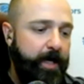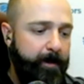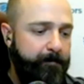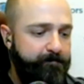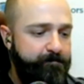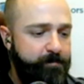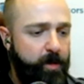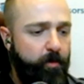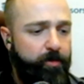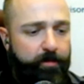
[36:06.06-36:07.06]
And,
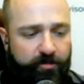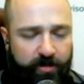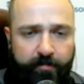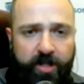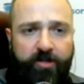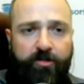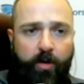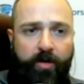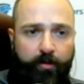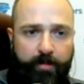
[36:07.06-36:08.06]
you know, some things,
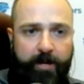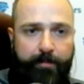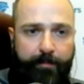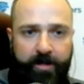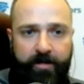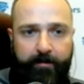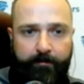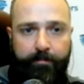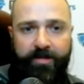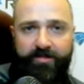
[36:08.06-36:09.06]
though, have remained pretty
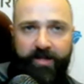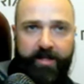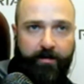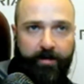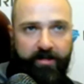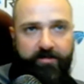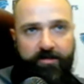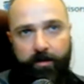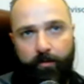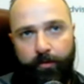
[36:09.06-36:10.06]
steady here,
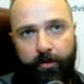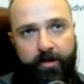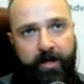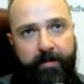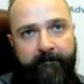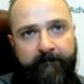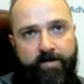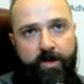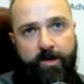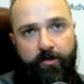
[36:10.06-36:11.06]
Lance. You know, if we look at,
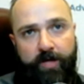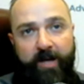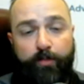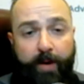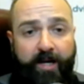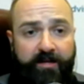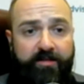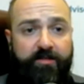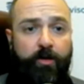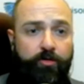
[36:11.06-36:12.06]
you know, tax
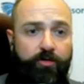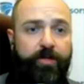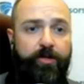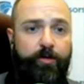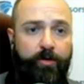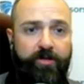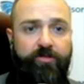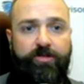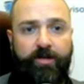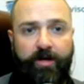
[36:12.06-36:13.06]
brackets, those have
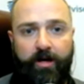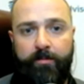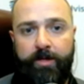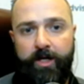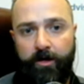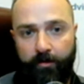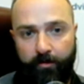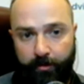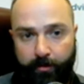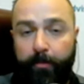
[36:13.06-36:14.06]
increased. You
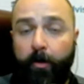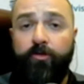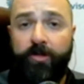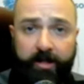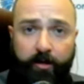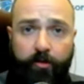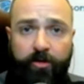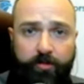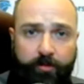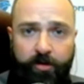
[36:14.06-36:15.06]
know, they're proposing the
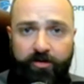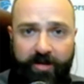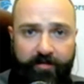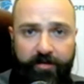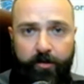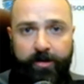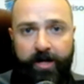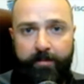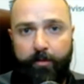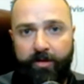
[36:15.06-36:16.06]
increase from 37 to
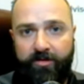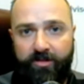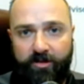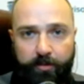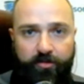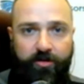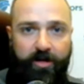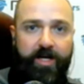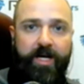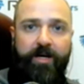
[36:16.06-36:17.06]

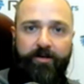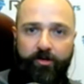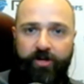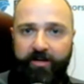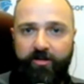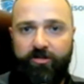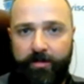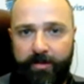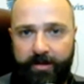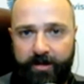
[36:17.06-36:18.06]
39.6%. They're changing
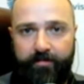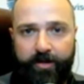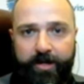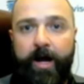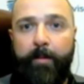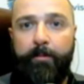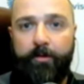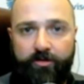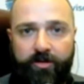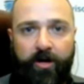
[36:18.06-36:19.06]
some of the
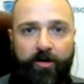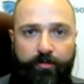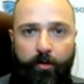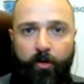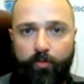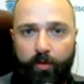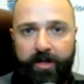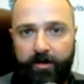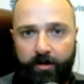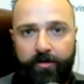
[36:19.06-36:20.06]
numbers there as far as what
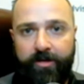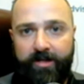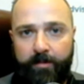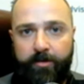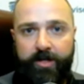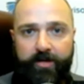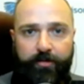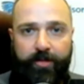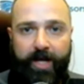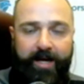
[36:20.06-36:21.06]
earned income you
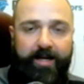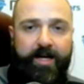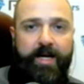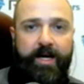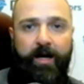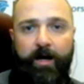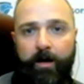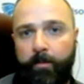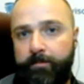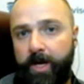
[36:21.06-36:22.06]
need for that.
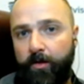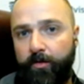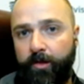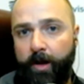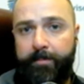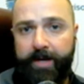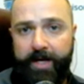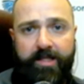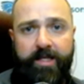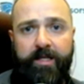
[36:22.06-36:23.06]
A
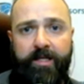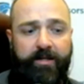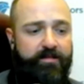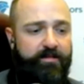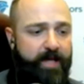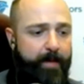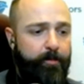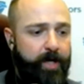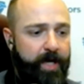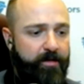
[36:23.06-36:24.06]
big thing is
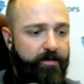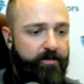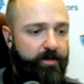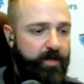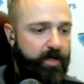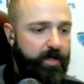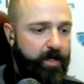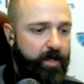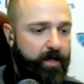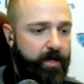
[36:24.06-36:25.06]
capital gains.
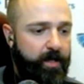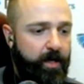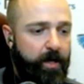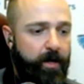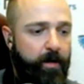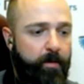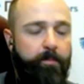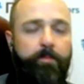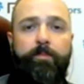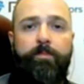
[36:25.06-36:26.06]

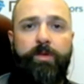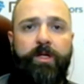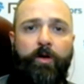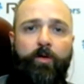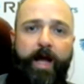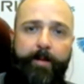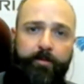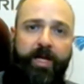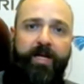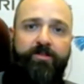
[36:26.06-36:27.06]
You know,
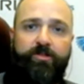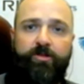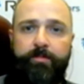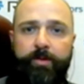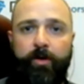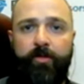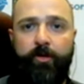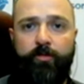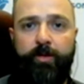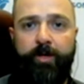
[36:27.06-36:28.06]
capital gains is going to be one of
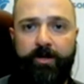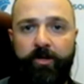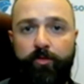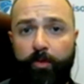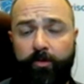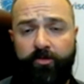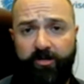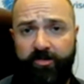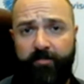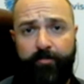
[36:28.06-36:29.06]
those bigger things where we're
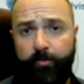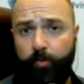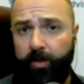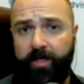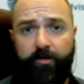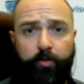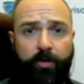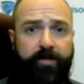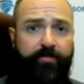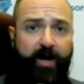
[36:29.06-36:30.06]
changing that from 20 to
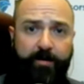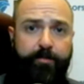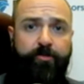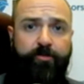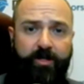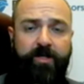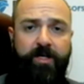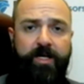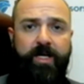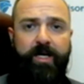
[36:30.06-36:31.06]
25%.